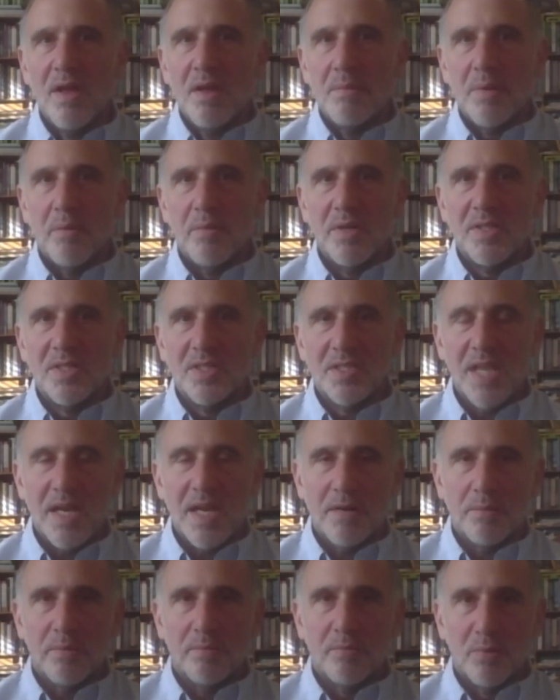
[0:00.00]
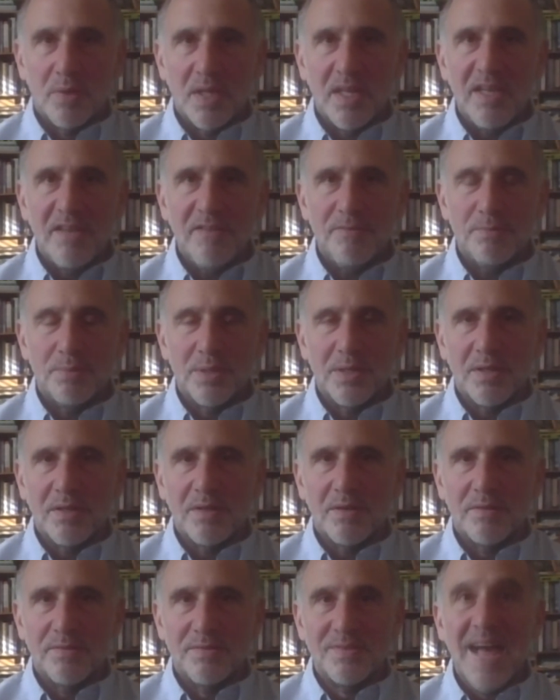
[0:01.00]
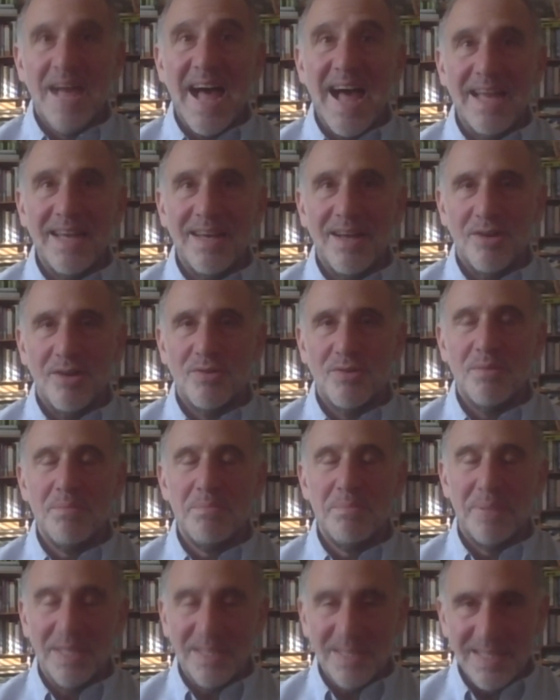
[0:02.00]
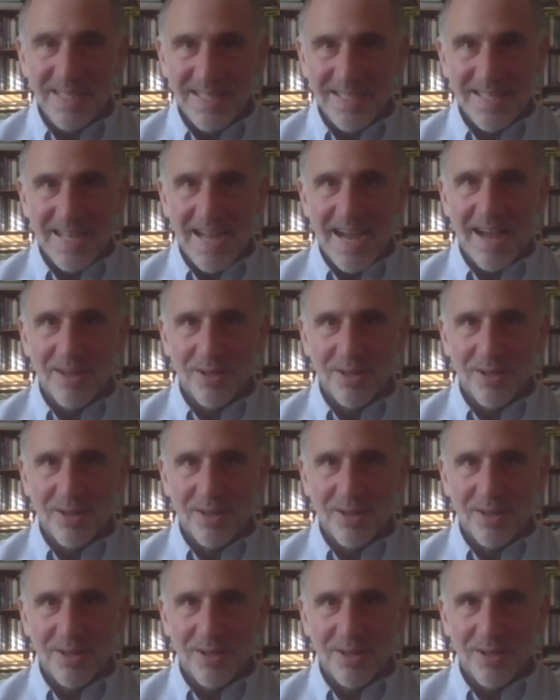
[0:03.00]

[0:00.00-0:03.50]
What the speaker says: but we just had a relief bill of $900 billion.